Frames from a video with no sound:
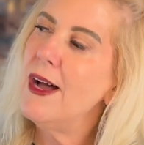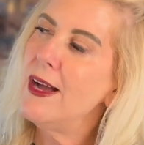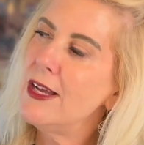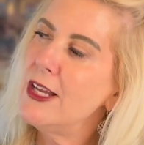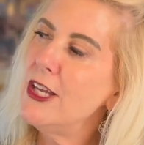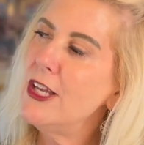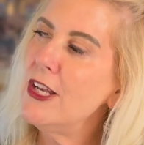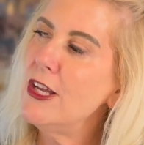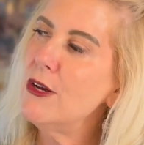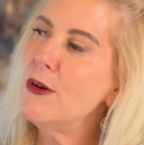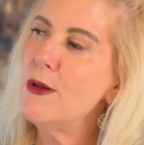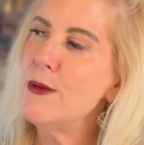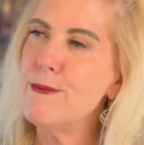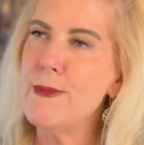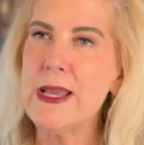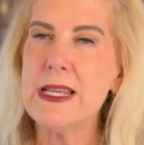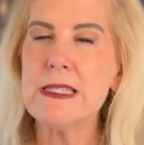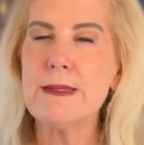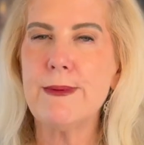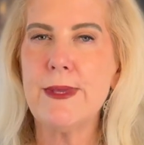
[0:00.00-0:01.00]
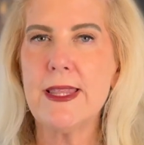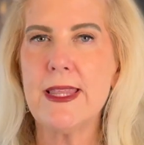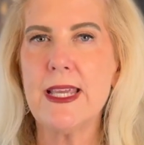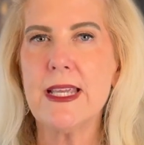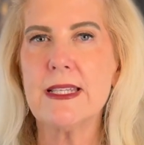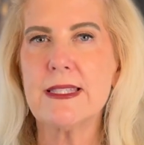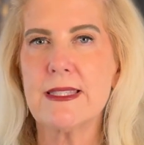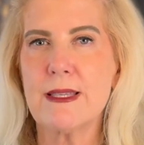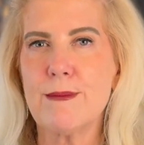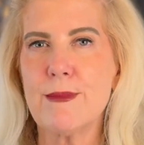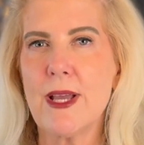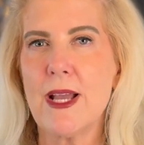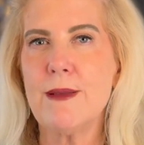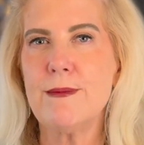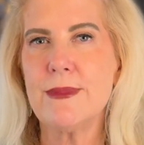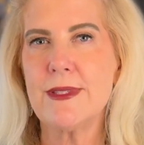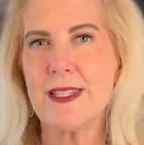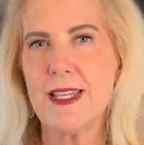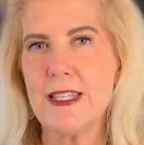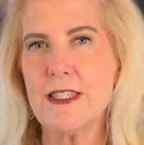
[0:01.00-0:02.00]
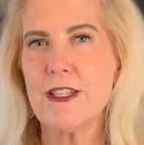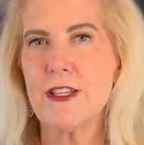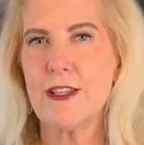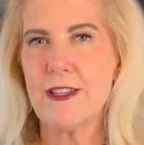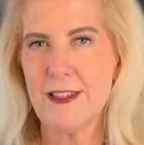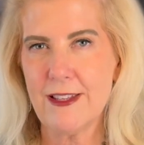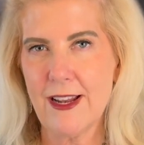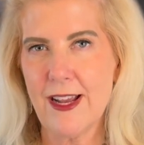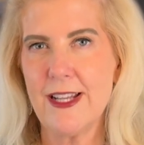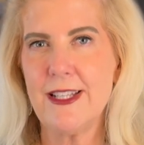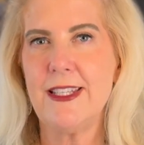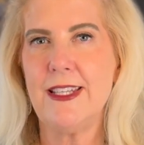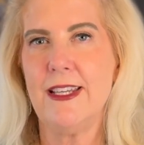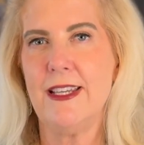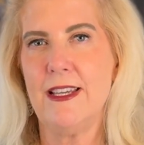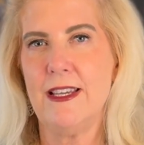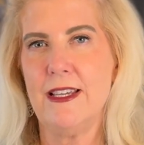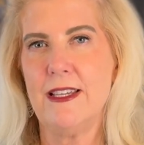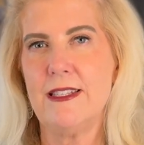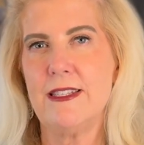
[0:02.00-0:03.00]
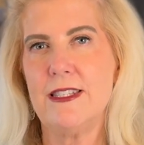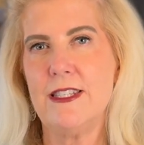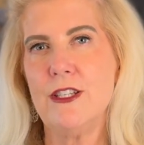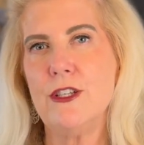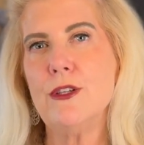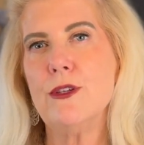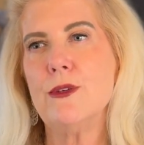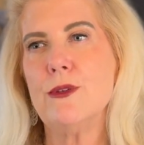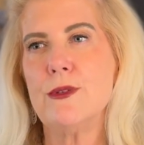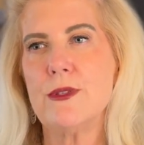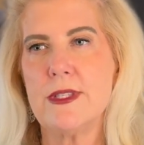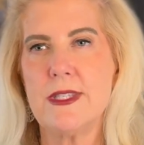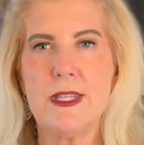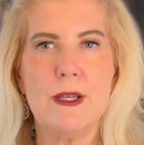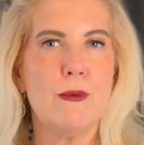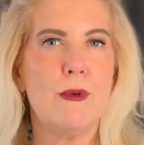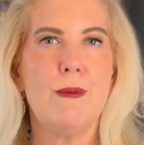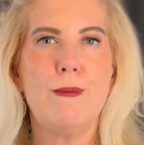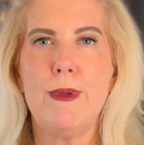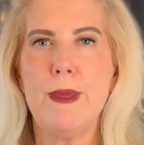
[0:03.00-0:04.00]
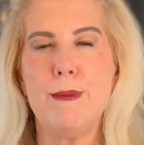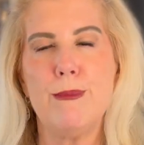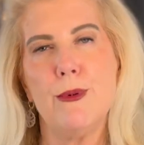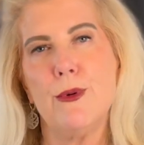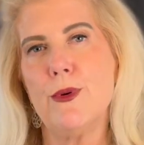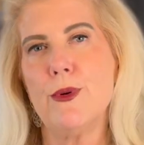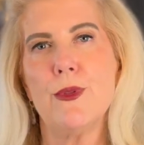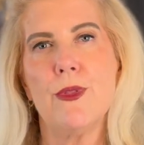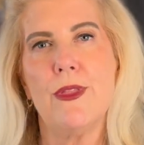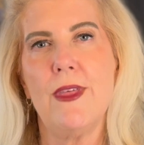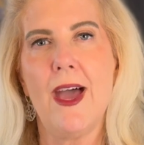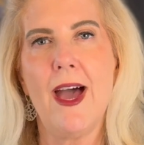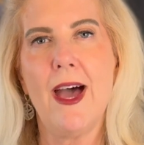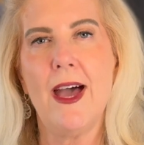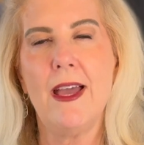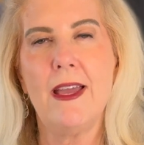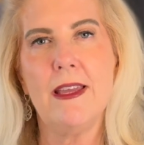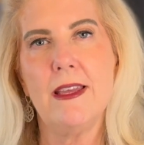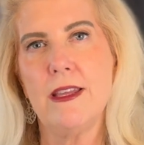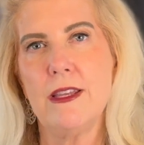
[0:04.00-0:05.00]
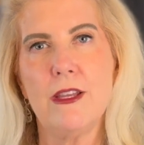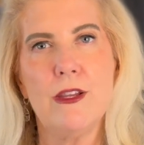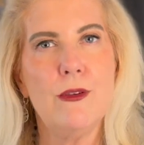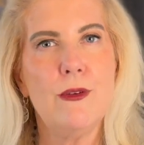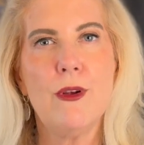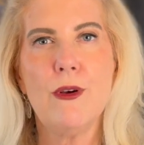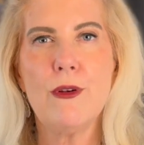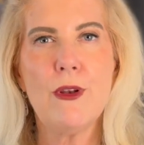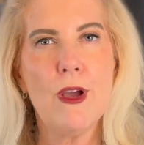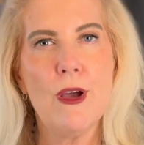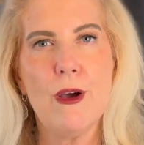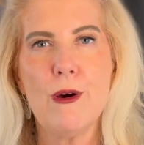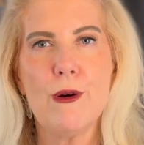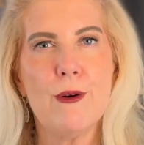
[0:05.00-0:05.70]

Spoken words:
you know, it makes me think sometimes it's a good idea to sit with people that you don't know.